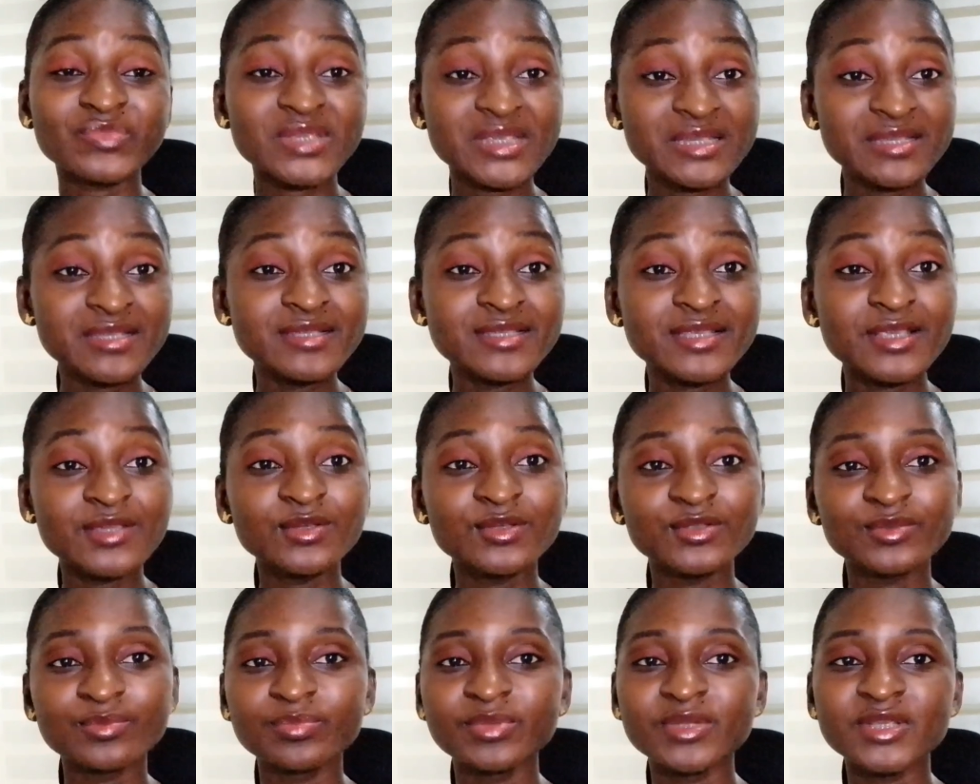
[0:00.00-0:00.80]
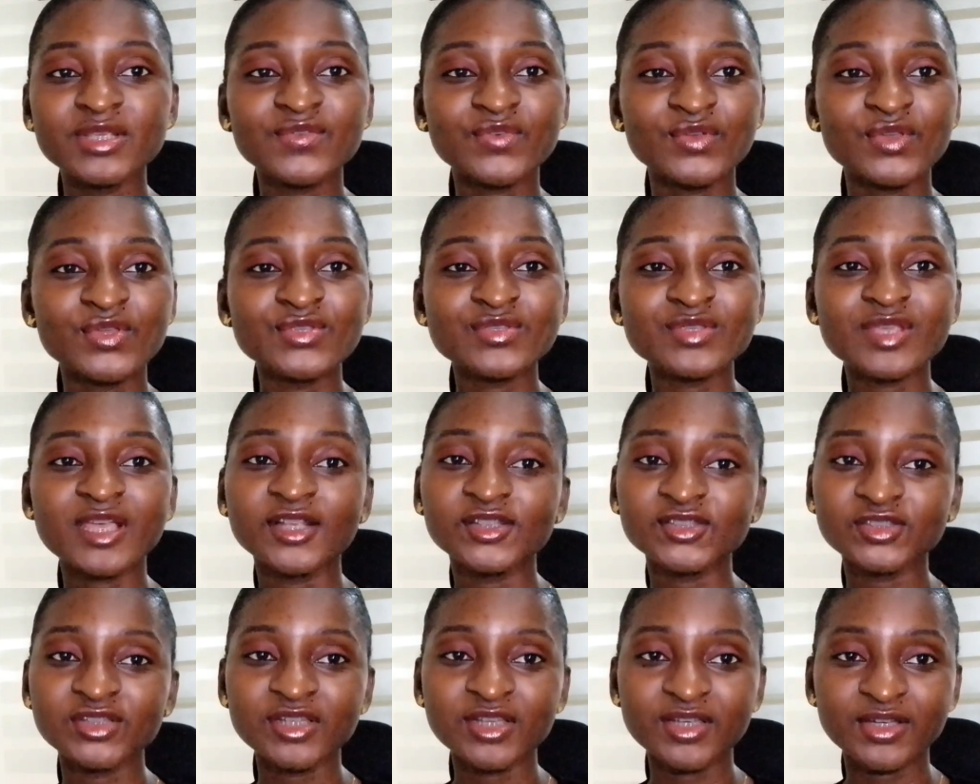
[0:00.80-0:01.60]
This is a good place for you to
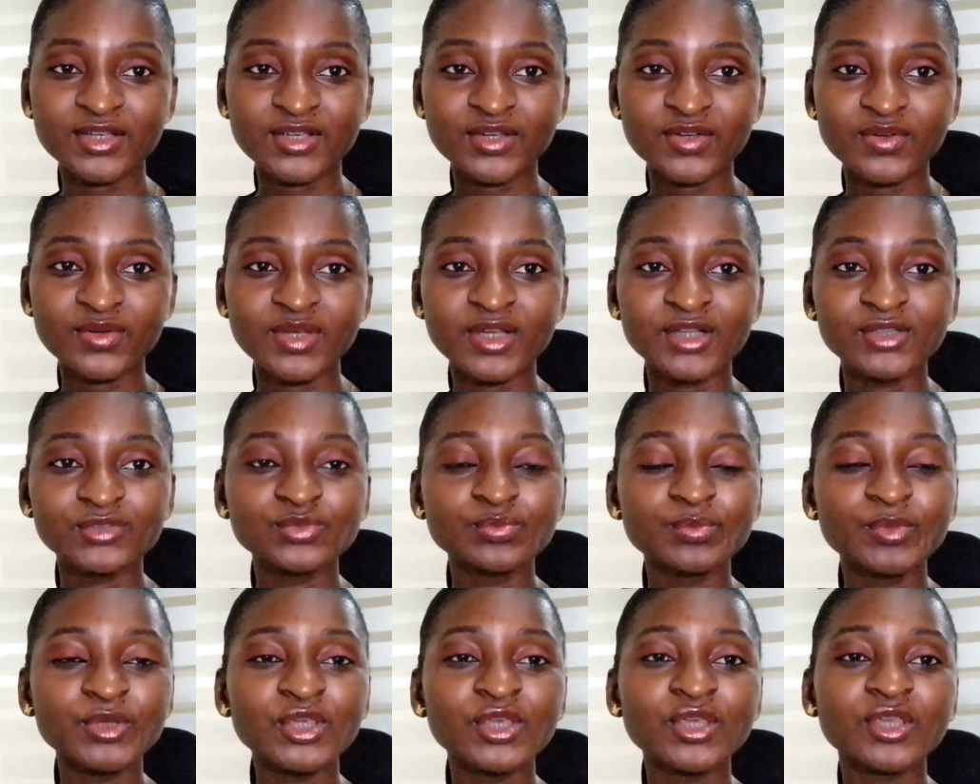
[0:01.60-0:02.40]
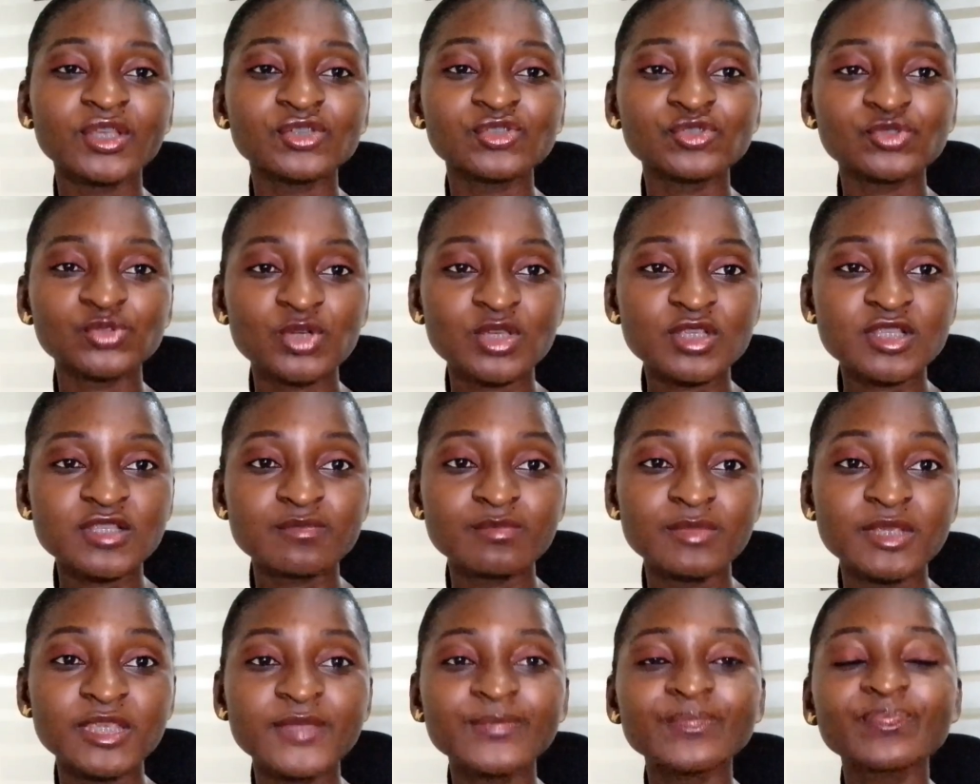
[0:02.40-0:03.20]
actually hang around, because
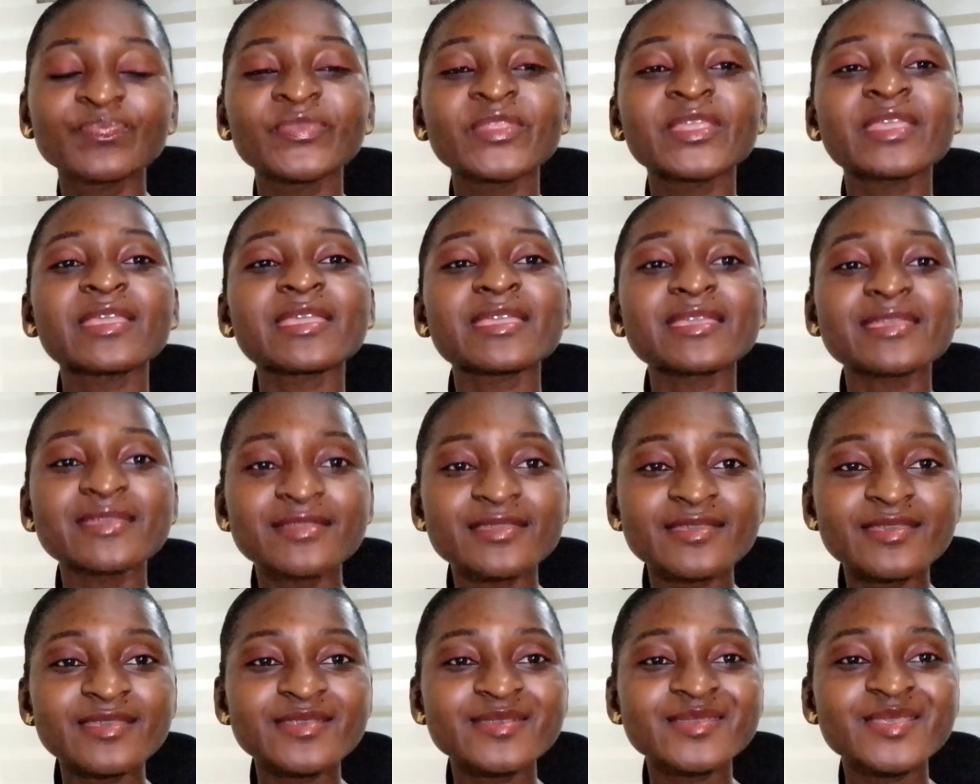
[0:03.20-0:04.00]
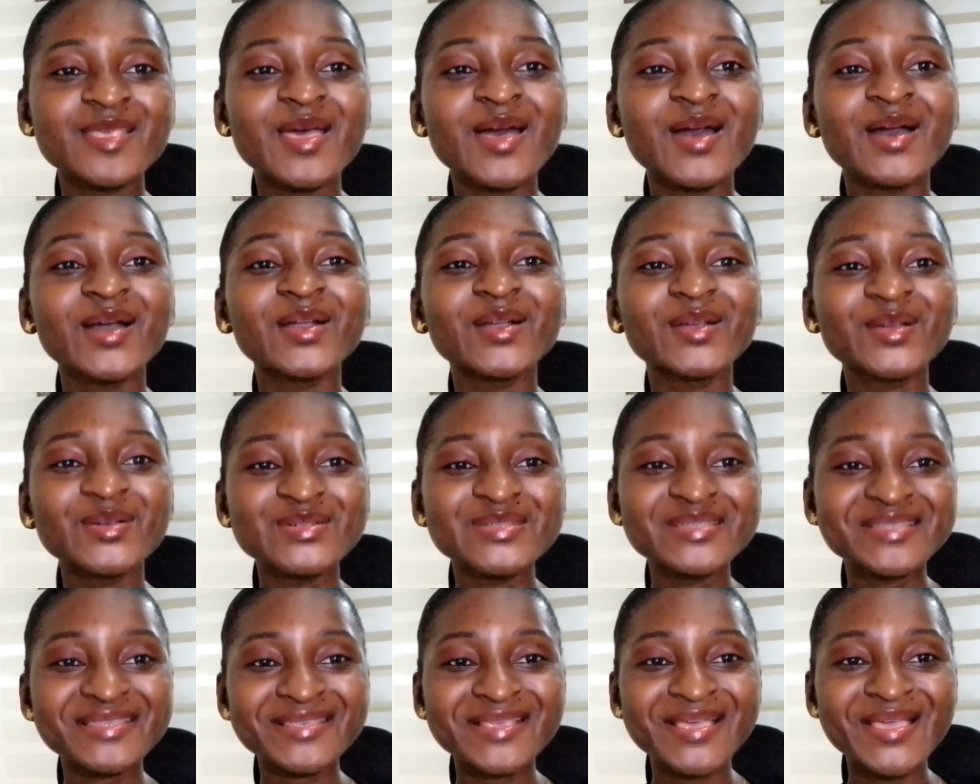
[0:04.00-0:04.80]
trust me, it is a
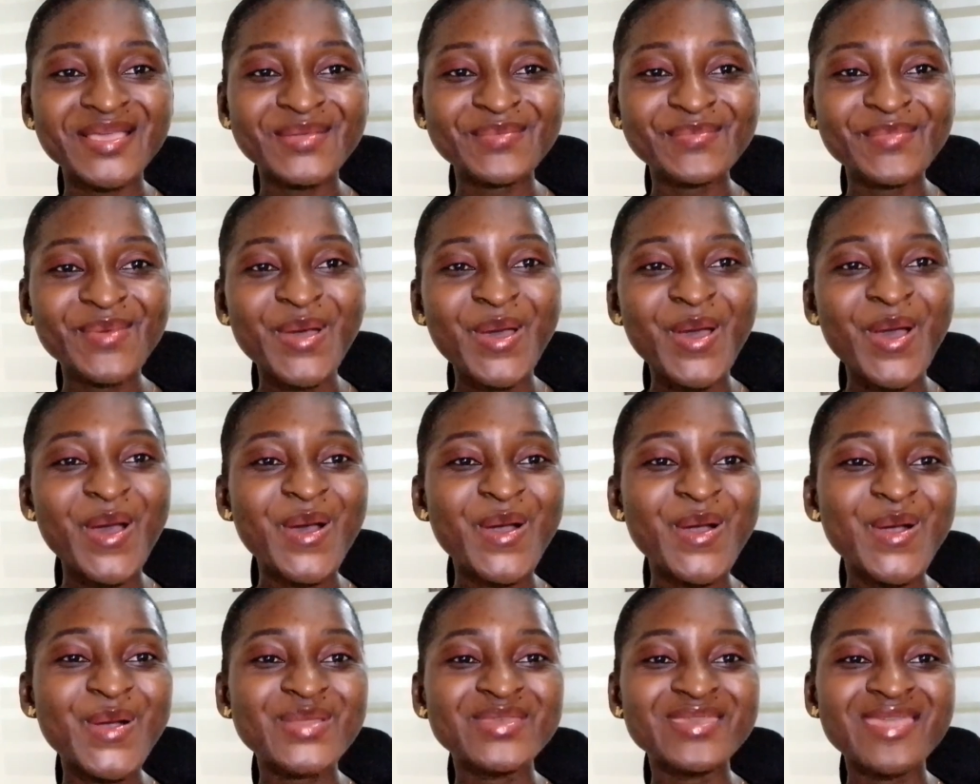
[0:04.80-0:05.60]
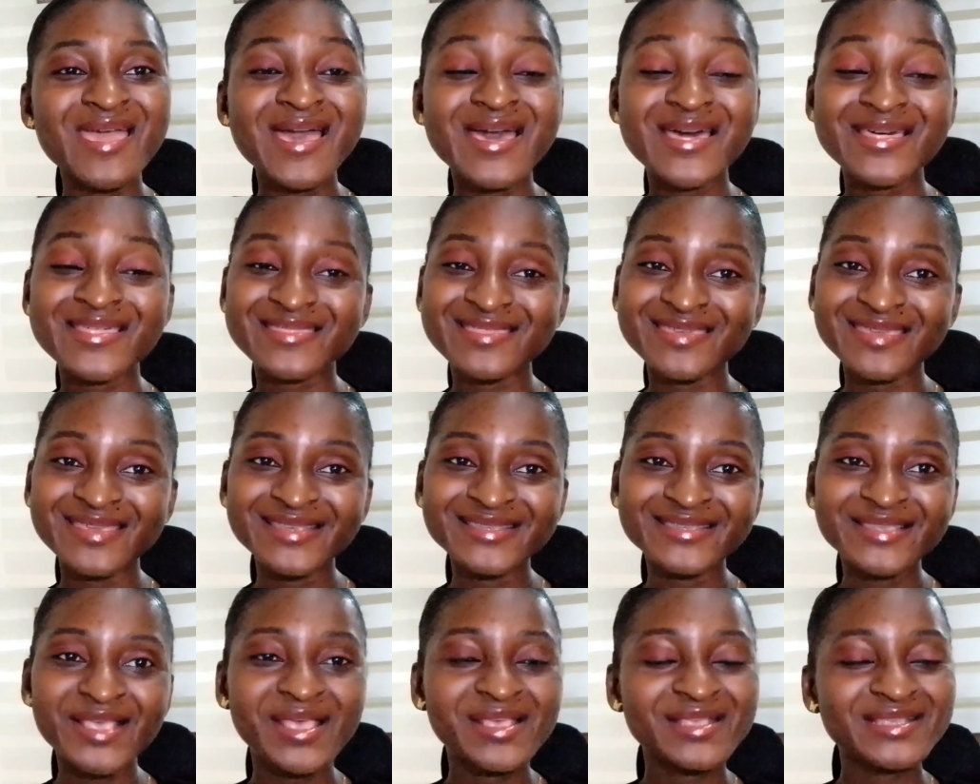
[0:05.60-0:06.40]
good time on
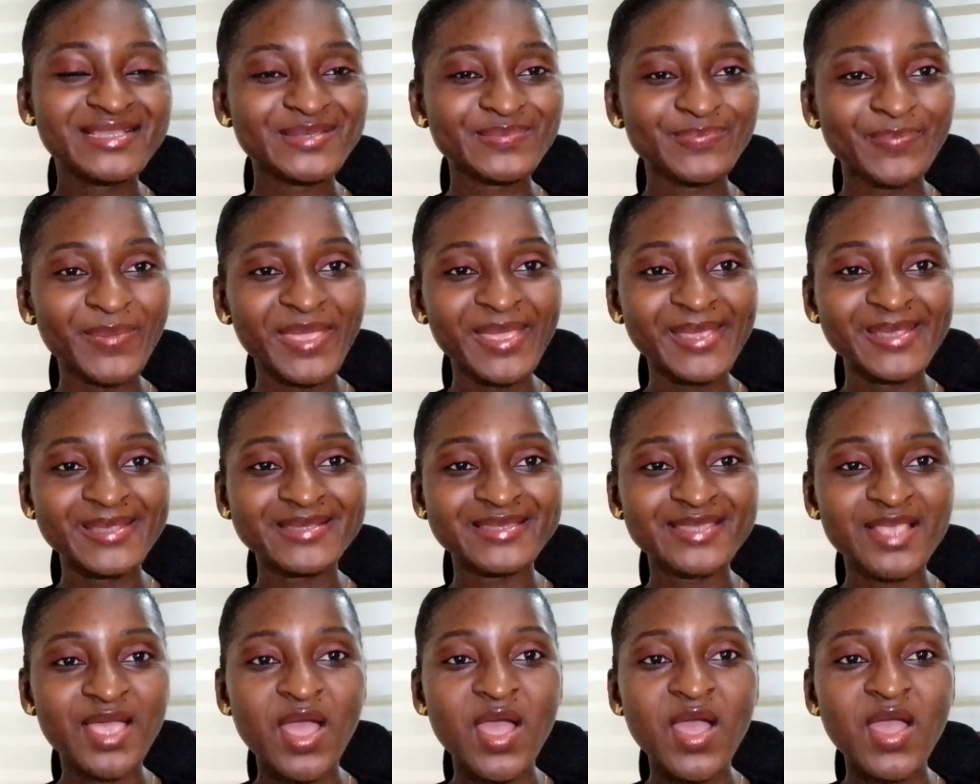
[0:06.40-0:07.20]
this space.